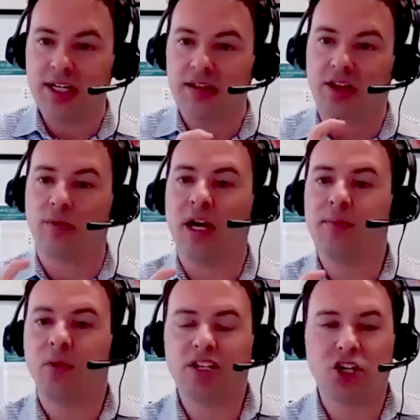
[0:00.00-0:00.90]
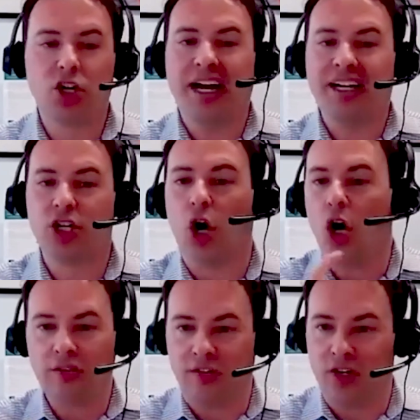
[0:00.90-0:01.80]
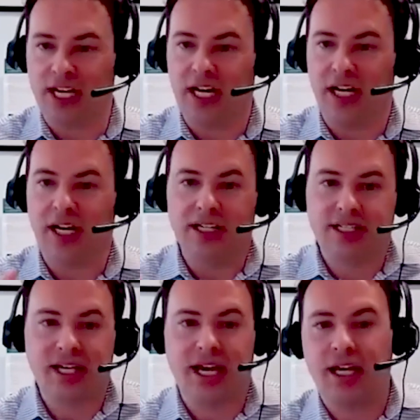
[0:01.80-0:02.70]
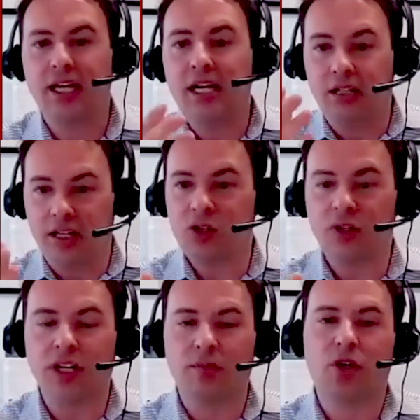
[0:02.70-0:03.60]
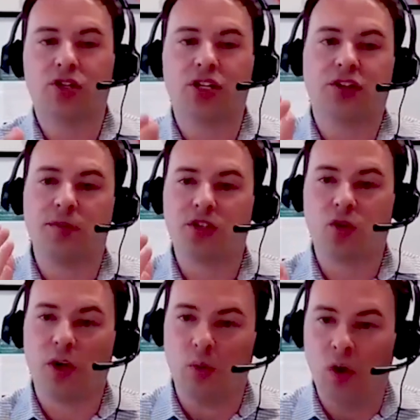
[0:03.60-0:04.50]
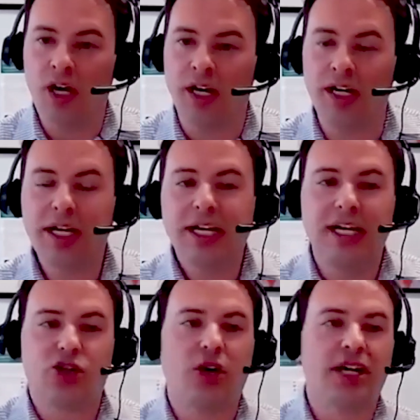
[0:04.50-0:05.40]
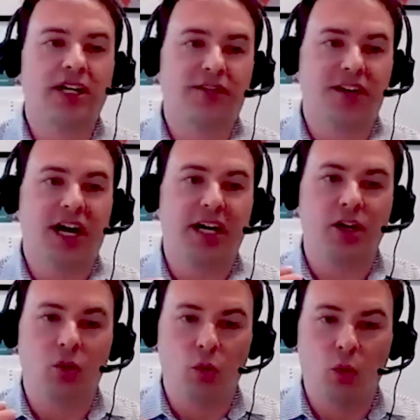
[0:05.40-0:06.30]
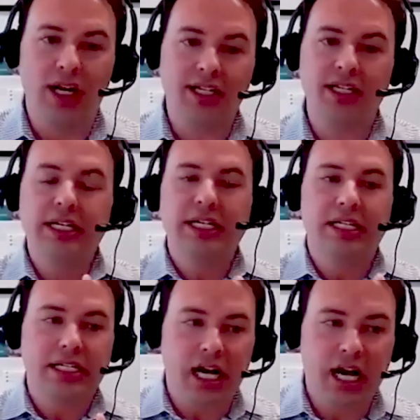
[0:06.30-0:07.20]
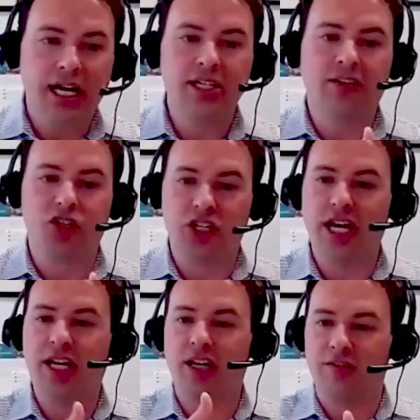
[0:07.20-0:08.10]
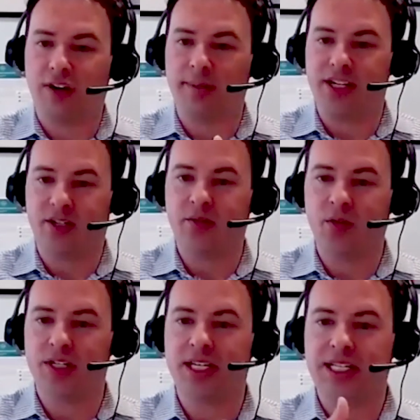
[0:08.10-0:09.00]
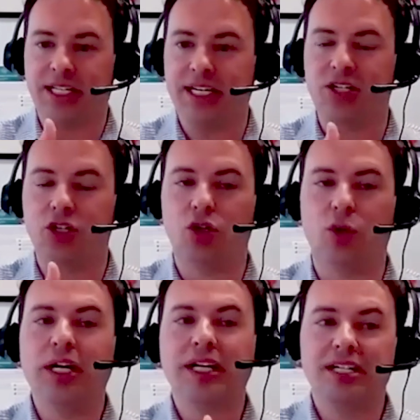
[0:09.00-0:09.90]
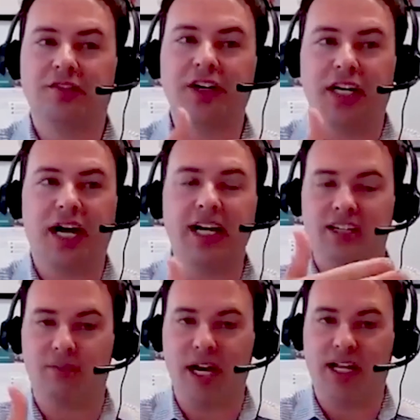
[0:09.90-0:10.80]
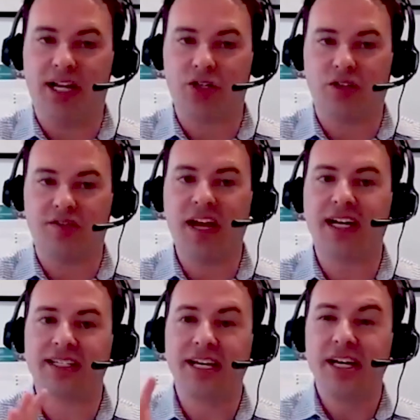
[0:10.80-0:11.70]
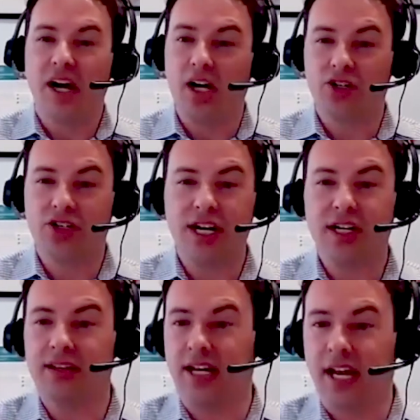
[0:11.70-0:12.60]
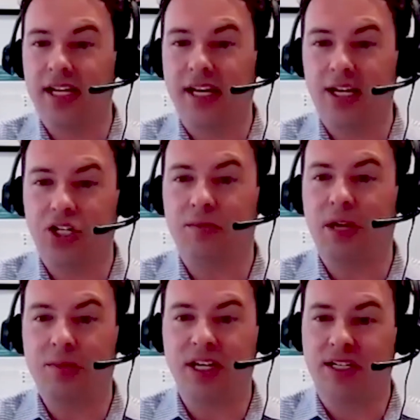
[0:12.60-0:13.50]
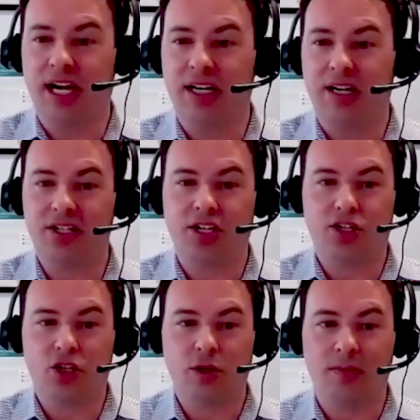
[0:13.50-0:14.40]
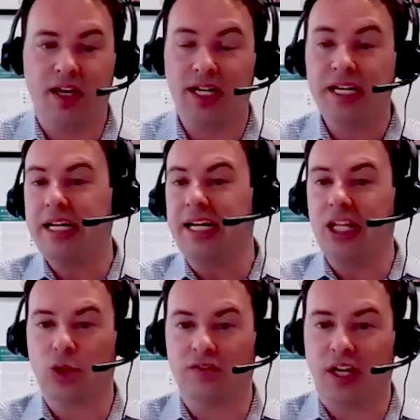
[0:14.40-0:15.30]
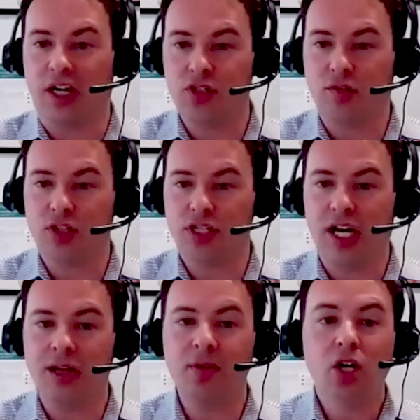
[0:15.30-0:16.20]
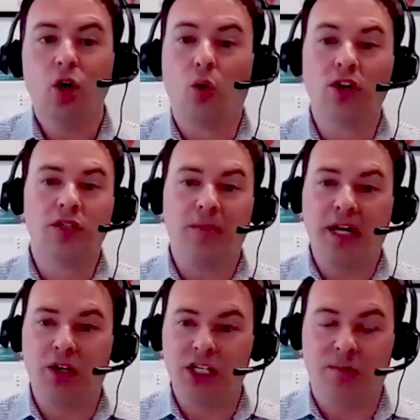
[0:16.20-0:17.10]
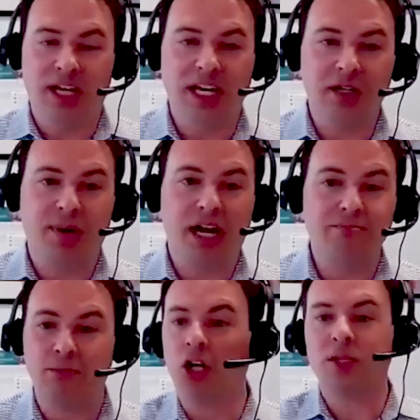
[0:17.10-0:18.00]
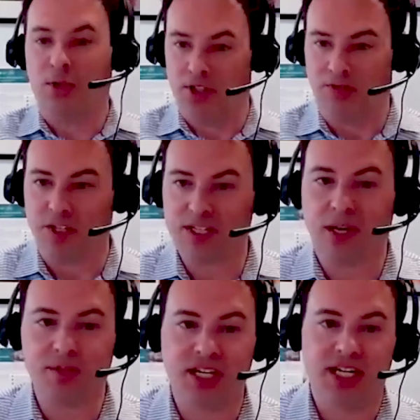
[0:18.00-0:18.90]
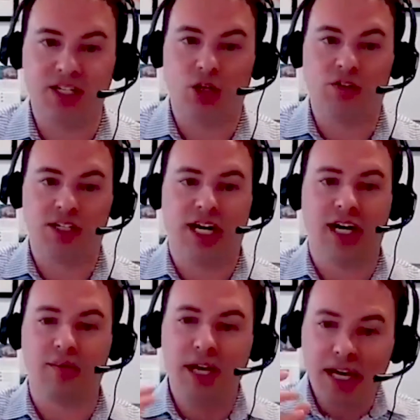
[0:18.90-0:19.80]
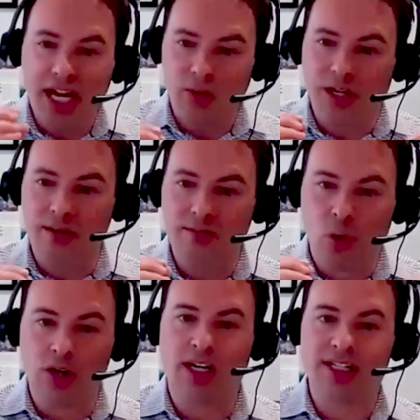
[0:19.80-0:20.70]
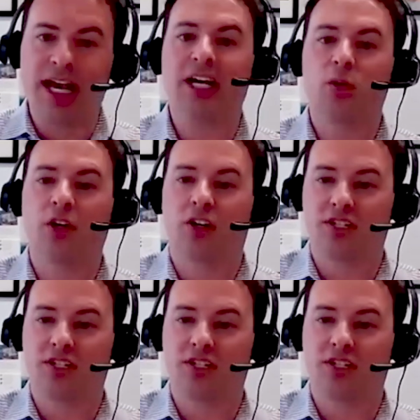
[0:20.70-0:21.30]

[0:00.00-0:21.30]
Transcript: That there might be reason to go back to all of our data and say, let's really approach this from square one in trying to define what kinds of genetic and environmental influences lead to different kinds of biological effects, understanding that ADHD may be a diagnostic term that either evolves over time or is better explained by multiple different subsets over time as we get more exact with our